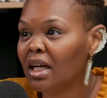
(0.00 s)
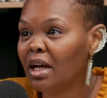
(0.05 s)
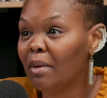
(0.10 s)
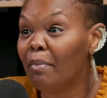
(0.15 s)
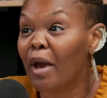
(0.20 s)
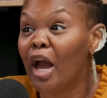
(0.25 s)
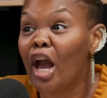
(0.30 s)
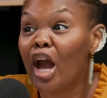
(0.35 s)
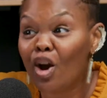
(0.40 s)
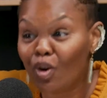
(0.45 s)

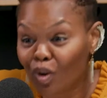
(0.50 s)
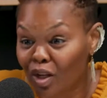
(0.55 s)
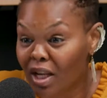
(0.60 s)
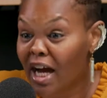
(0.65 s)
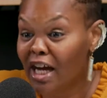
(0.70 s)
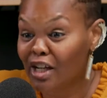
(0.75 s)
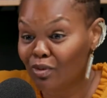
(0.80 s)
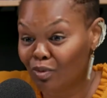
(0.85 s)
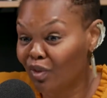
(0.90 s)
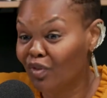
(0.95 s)

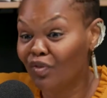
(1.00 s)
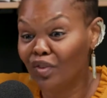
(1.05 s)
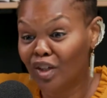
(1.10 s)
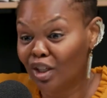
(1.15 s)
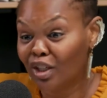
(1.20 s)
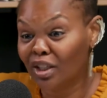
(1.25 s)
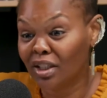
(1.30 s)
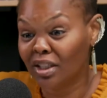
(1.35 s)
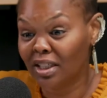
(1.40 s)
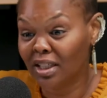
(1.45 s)
paralyzed with
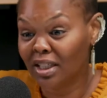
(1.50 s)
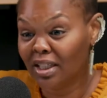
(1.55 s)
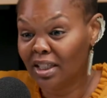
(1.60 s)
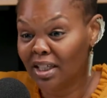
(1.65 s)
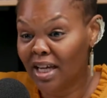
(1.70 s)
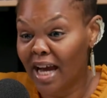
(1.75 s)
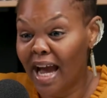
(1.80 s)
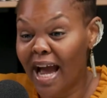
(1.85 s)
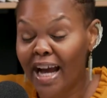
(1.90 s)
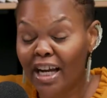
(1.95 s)
fear.
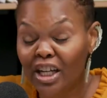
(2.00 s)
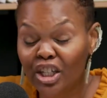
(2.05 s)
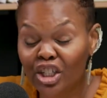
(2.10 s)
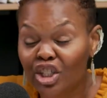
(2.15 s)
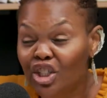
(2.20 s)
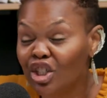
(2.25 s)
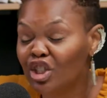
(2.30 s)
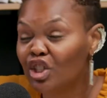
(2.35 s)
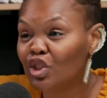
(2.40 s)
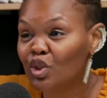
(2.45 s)
I
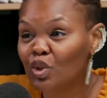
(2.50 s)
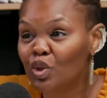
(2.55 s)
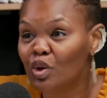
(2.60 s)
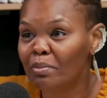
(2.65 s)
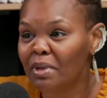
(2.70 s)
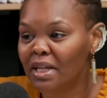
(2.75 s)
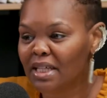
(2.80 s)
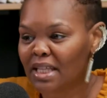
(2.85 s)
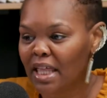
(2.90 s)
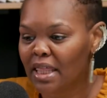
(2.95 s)
couldn't do it
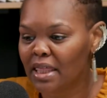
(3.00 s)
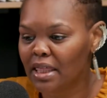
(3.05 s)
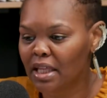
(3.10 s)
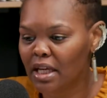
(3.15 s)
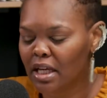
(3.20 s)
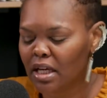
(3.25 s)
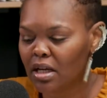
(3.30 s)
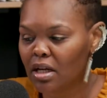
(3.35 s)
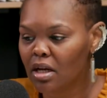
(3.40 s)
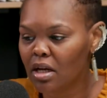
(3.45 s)
because I
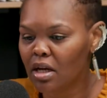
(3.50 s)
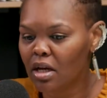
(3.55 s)
think